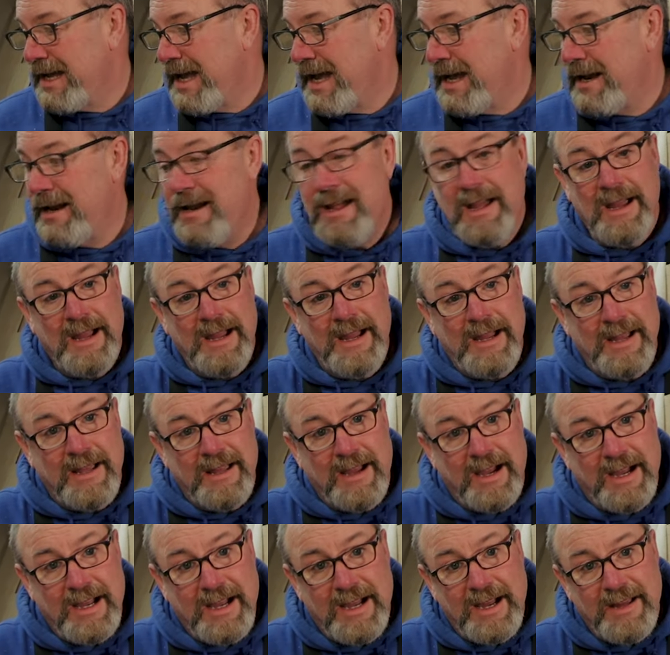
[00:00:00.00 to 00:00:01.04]
again.
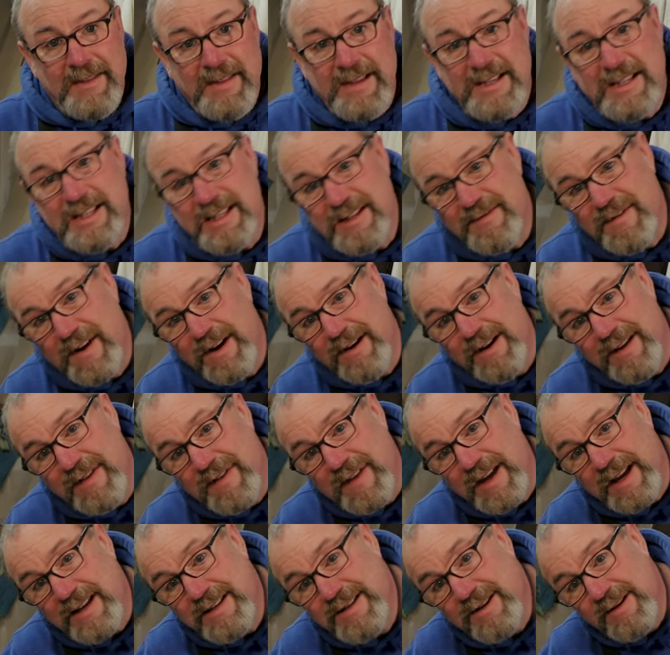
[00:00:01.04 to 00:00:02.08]
Uh, this is very
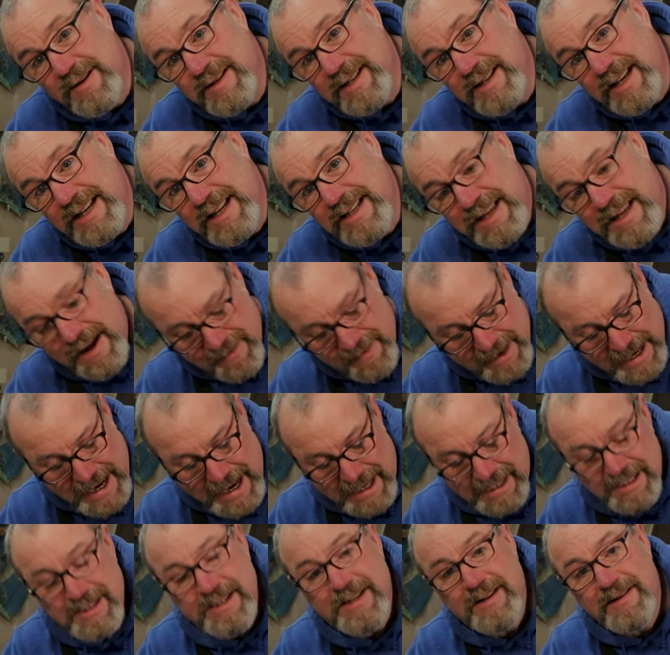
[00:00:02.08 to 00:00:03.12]
thick, so it's like 7
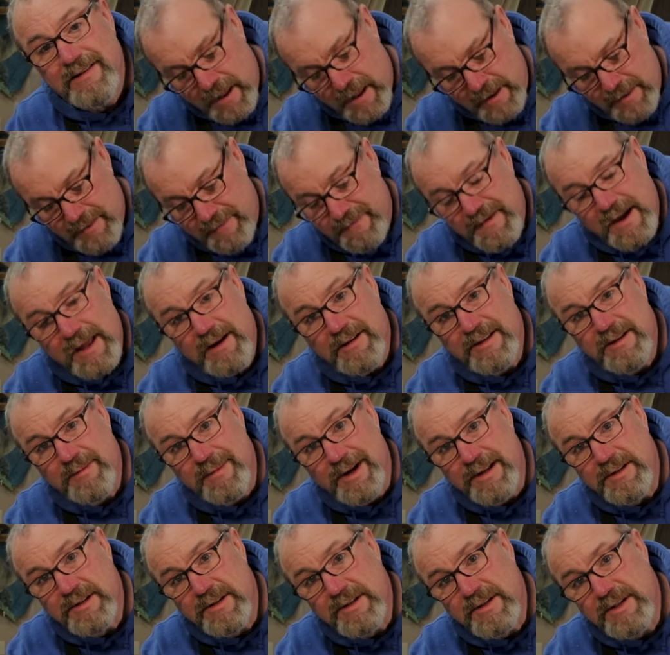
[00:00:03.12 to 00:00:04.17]
eighths. The final
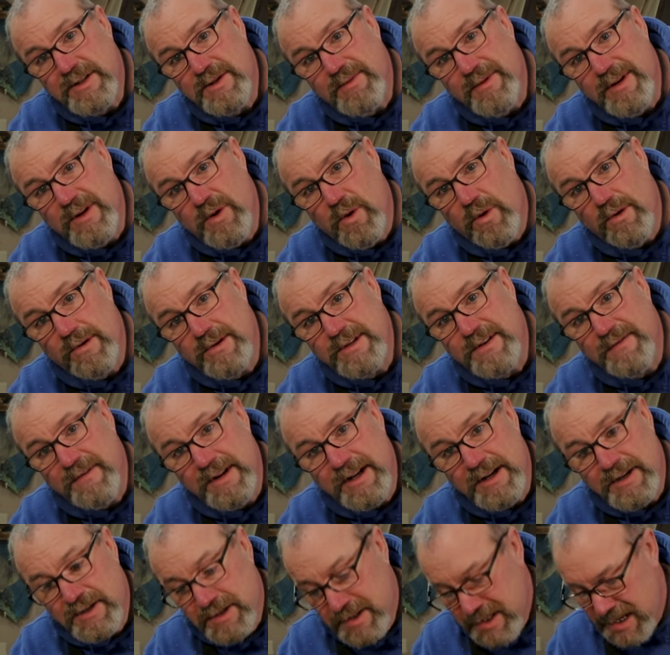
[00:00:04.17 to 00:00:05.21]
dimension's 3 quarters of an
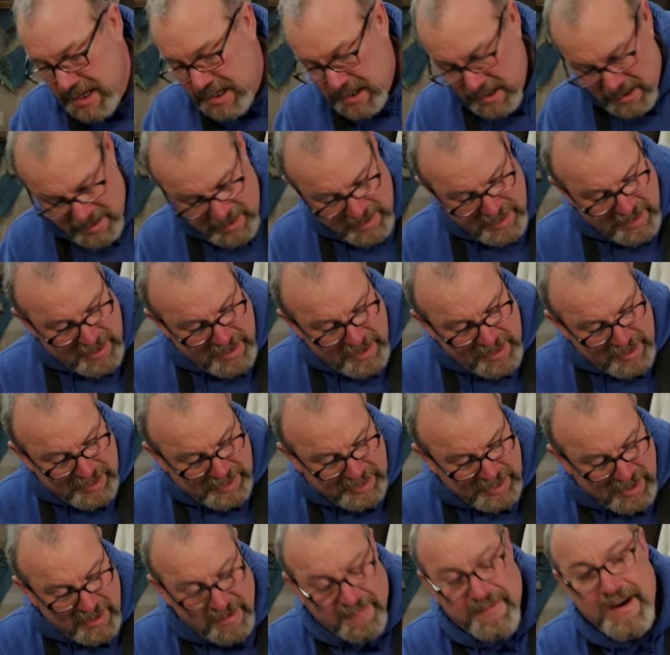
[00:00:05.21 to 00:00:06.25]
inch thick.
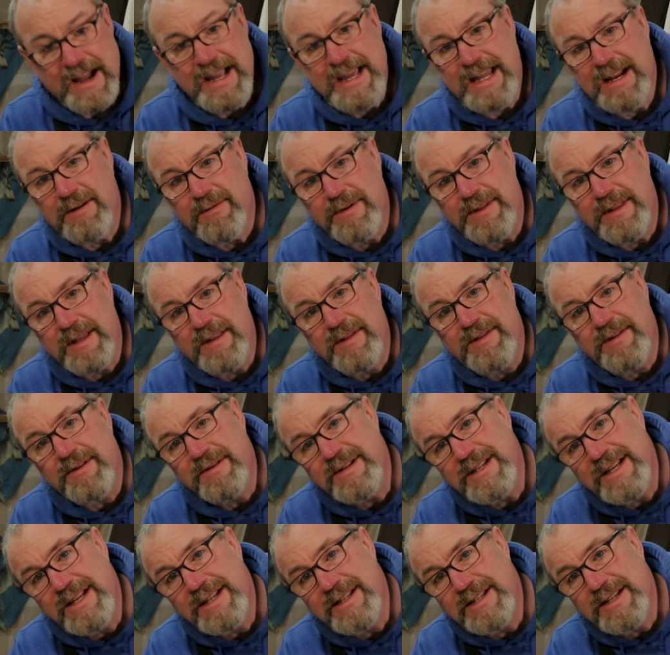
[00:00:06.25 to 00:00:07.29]
So if I get it within
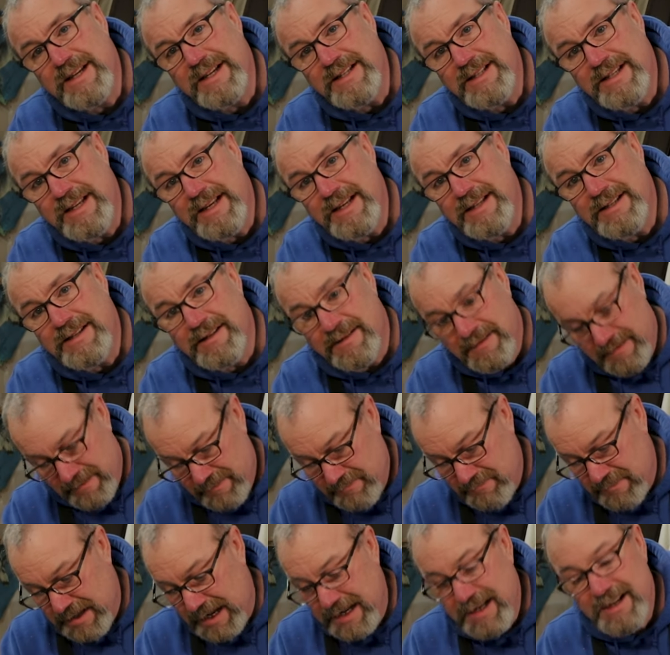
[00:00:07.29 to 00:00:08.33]
13 sixteenths,
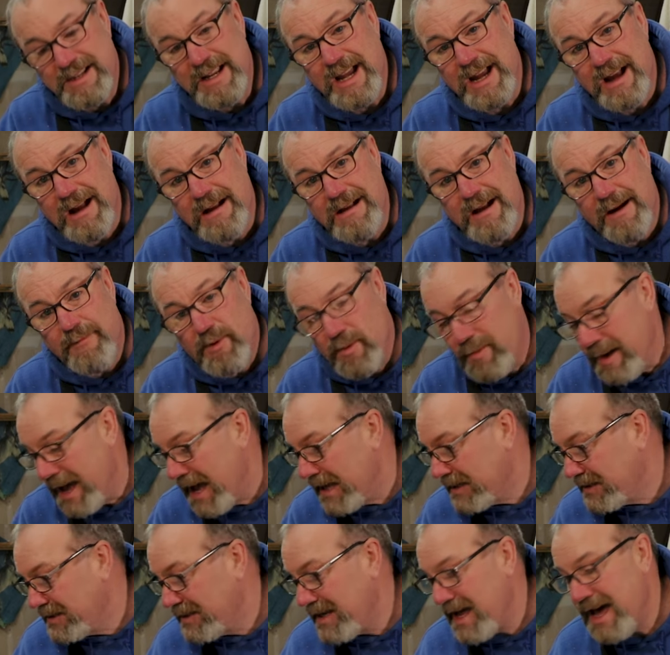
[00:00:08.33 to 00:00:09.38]
I can take a couple
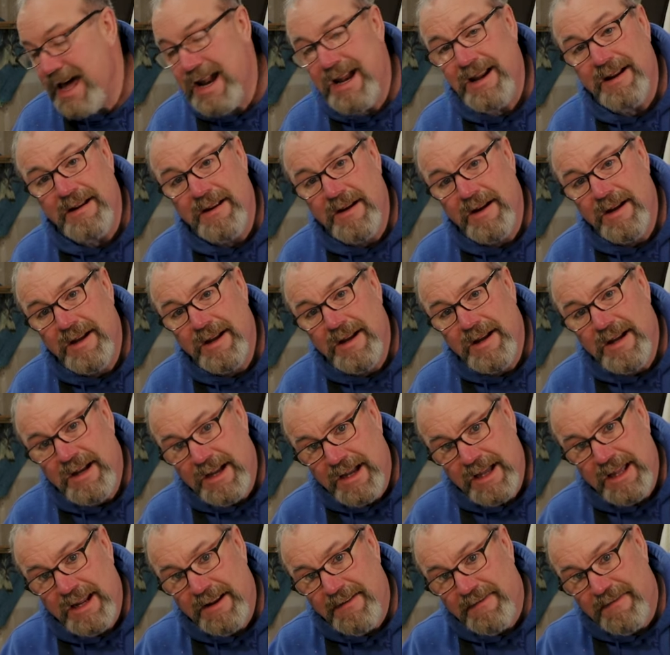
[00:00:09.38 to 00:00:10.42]
passes at it,
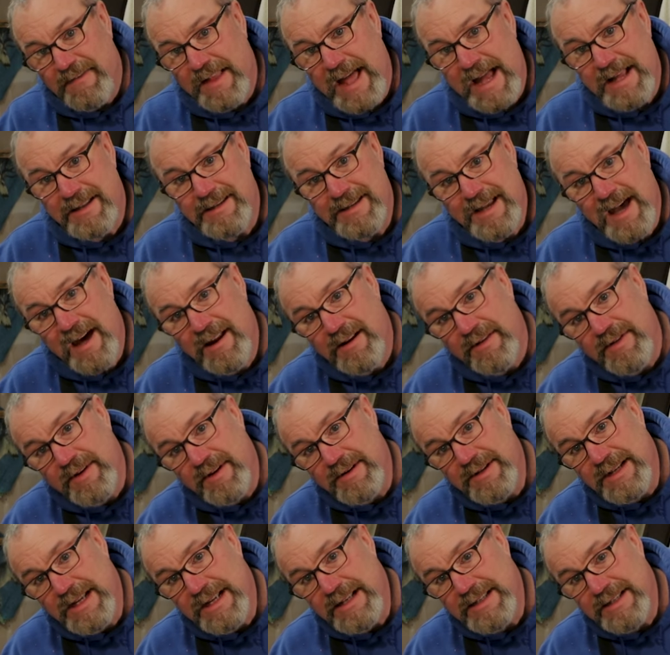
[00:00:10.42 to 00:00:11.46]
and it flattens out at
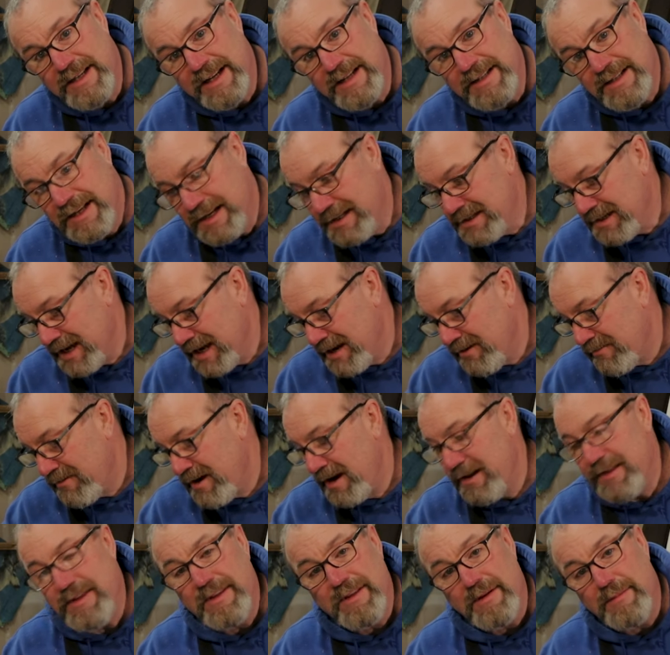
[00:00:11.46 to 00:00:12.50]
13 sixteenths. I can
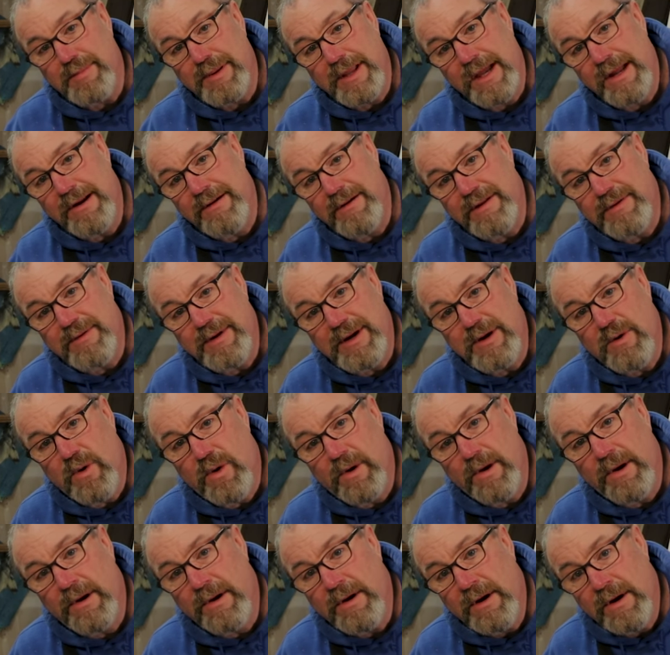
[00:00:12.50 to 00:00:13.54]
run through the planer at 3
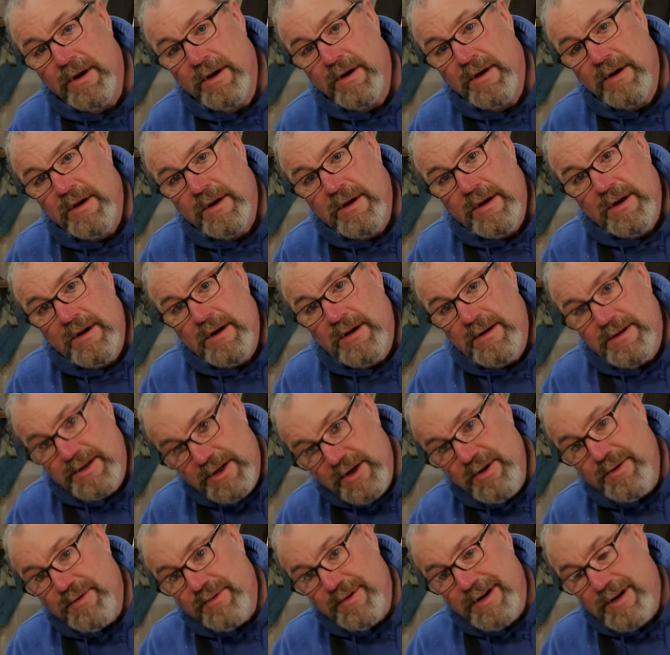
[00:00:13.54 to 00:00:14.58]
quarter,
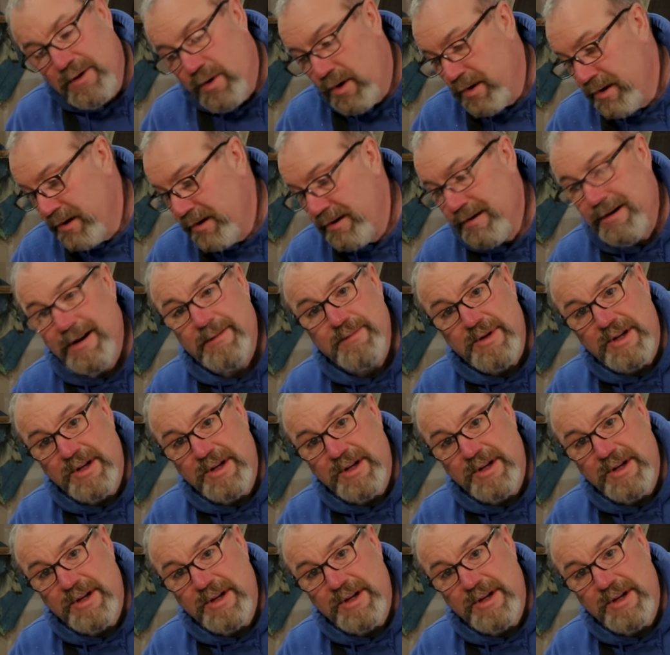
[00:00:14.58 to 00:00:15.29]
2 3 quarter, and I'm